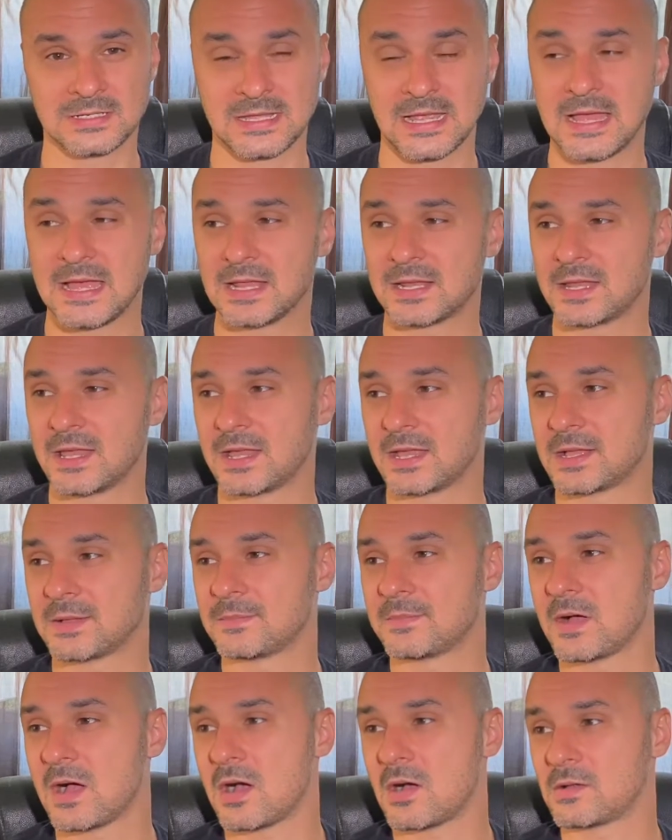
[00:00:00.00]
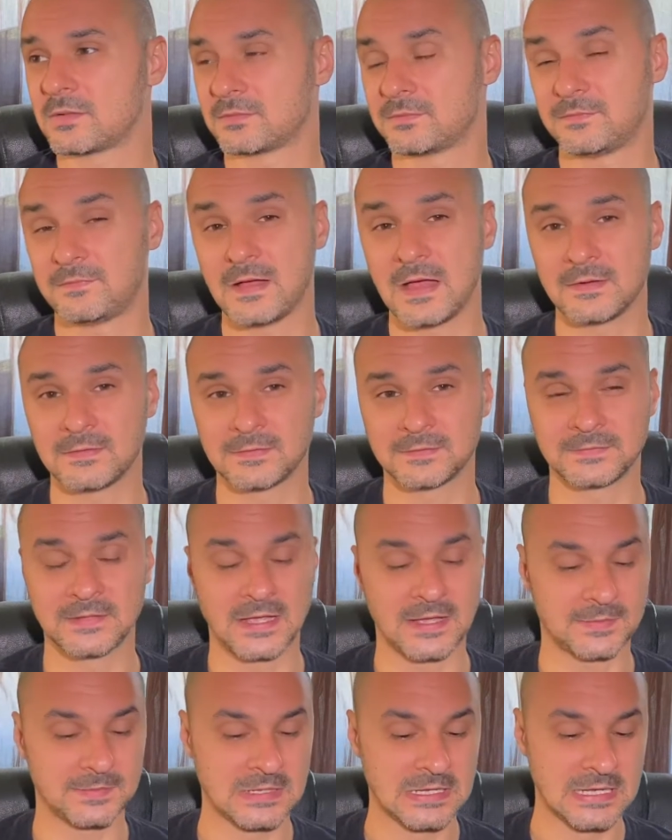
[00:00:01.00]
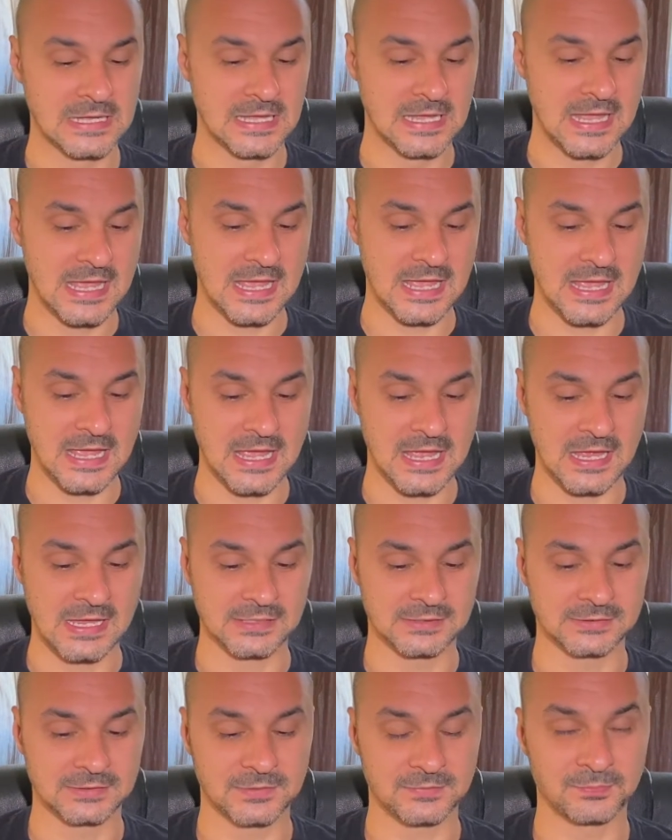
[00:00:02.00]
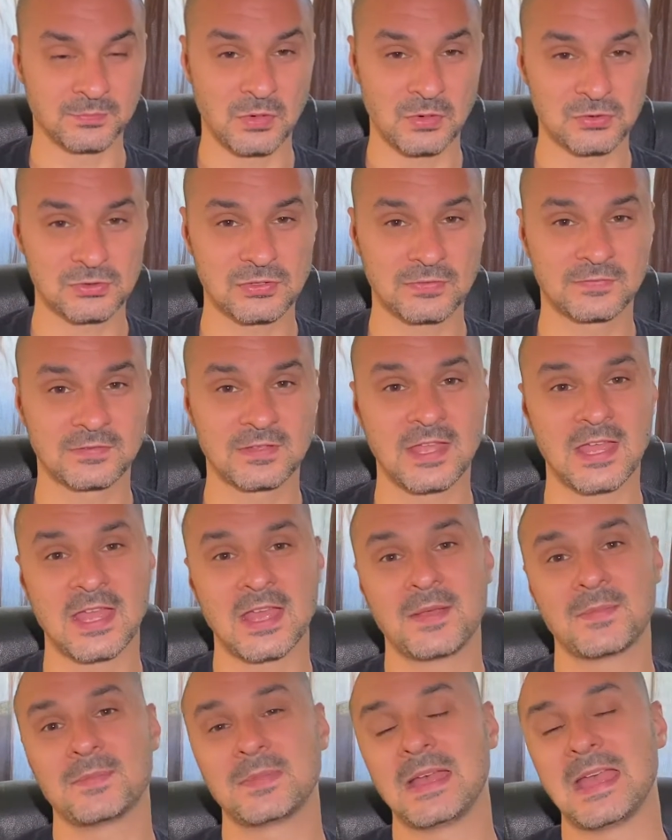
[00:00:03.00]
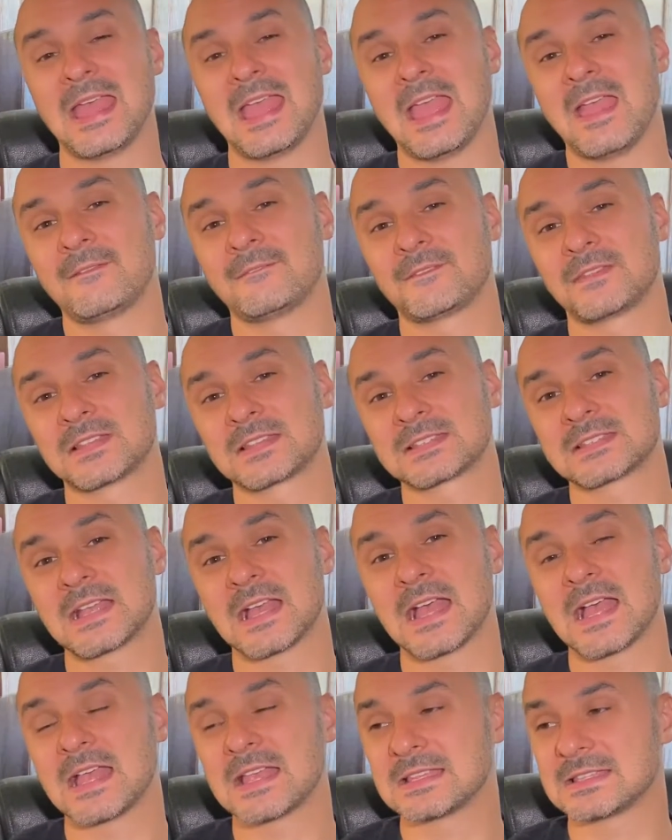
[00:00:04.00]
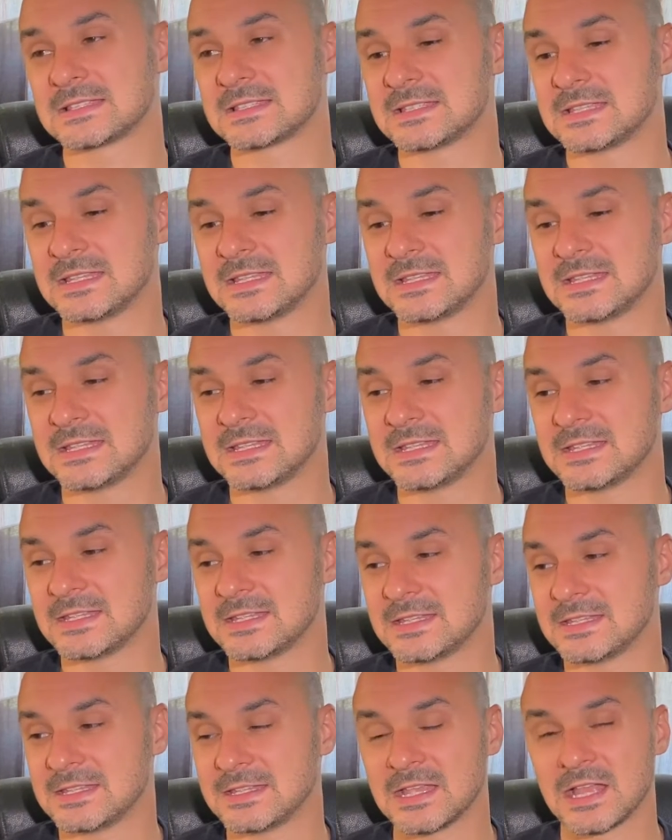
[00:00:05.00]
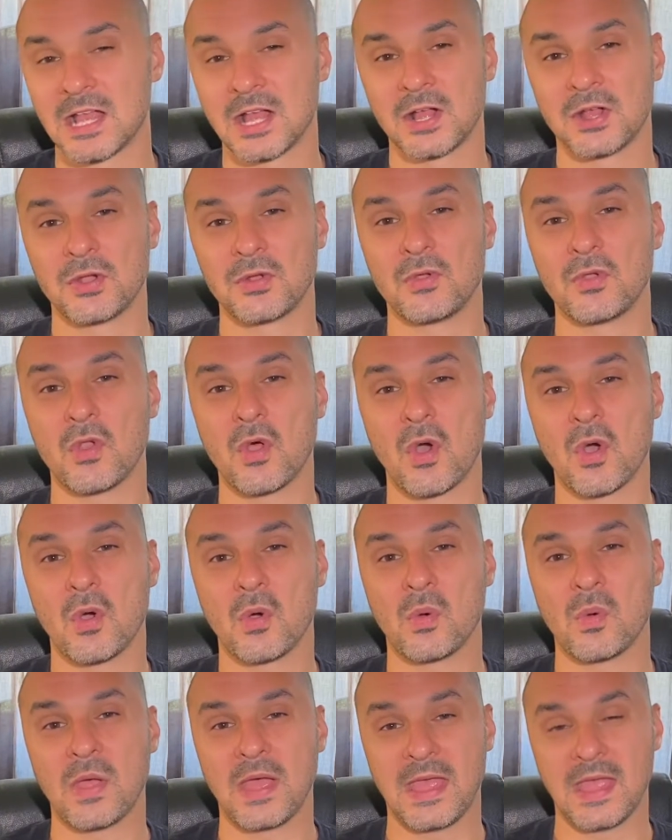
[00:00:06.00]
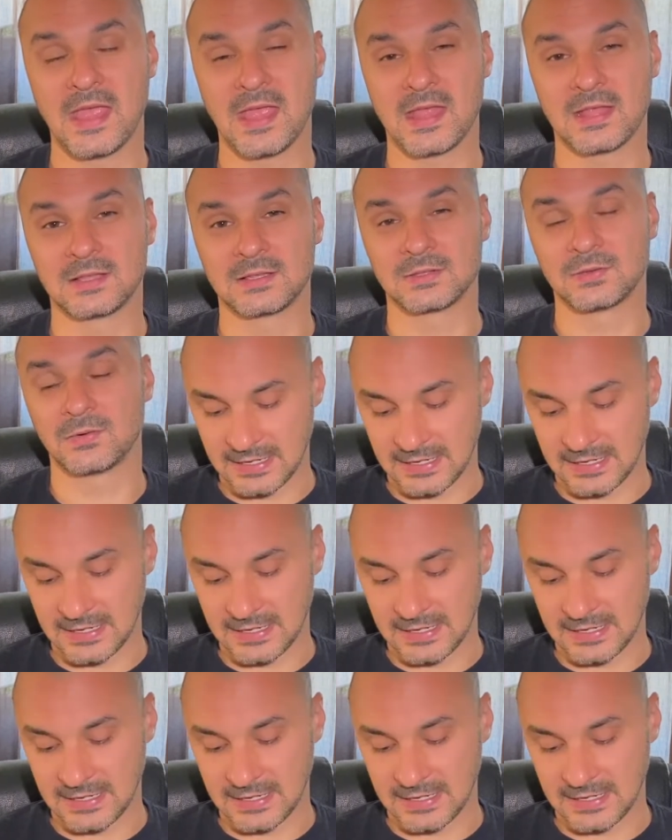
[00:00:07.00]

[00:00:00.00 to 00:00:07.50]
I had like about 5 of them, and most of them emphasize the low end.